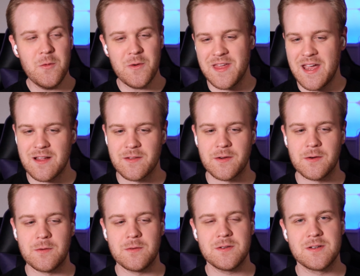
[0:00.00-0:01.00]
with
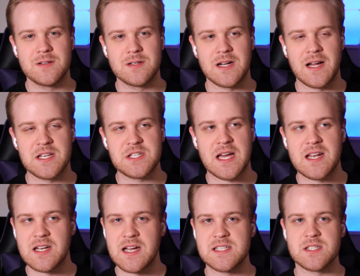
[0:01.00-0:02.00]
Halo, I actually had
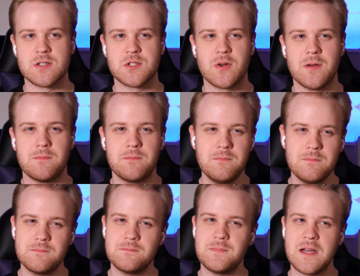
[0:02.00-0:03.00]
an eye surgery
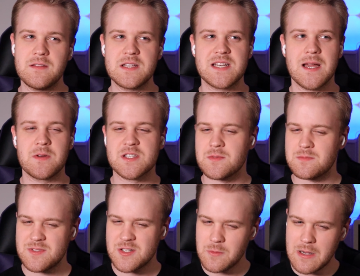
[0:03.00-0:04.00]
about the time I was
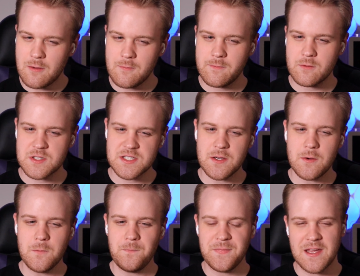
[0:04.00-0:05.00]
12 or
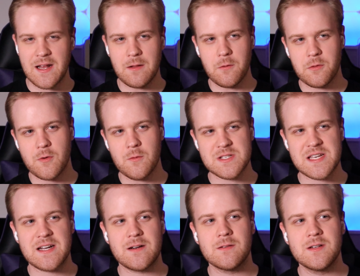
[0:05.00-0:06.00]
so, and Halo 3 was
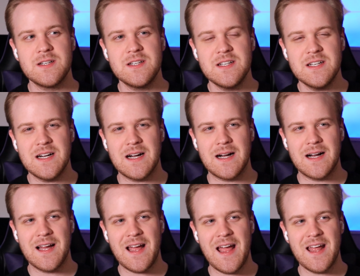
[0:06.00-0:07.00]
out,
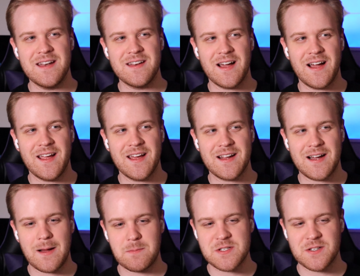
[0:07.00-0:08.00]
uh, and I had
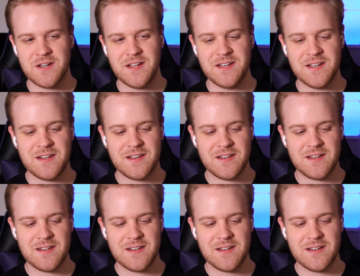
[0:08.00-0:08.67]
hopped on